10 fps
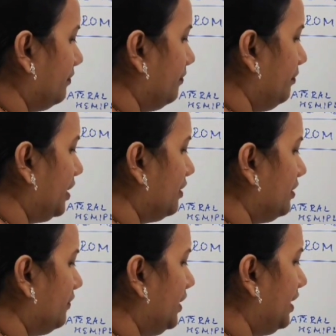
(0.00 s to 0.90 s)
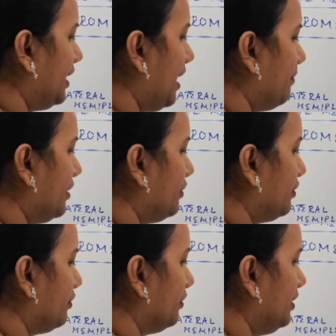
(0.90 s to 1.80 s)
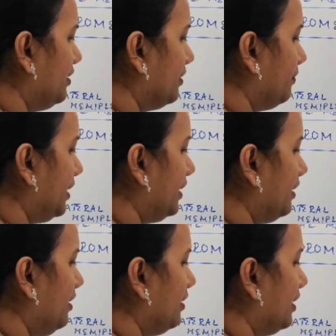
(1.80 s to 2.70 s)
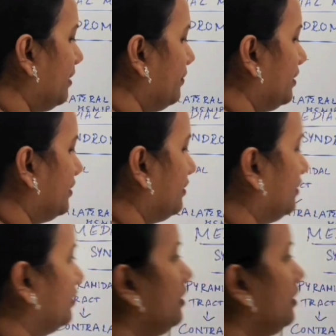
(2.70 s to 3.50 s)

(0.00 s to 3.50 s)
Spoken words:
because of the damage to this medial lemniscus.